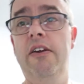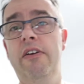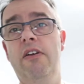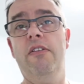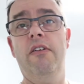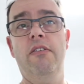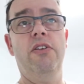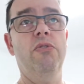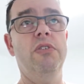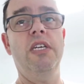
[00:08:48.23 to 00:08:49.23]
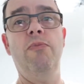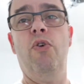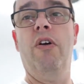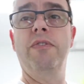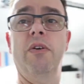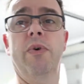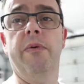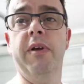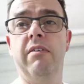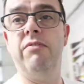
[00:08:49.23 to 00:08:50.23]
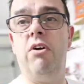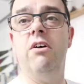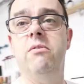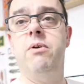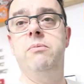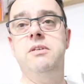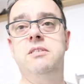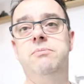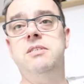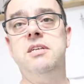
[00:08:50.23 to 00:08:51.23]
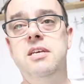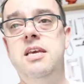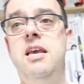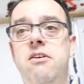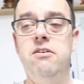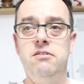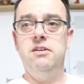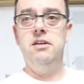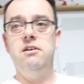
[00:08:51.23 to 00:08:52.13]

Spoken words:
area that you'll see more of. So when I'm going to vlog, I'll probably be sitting here and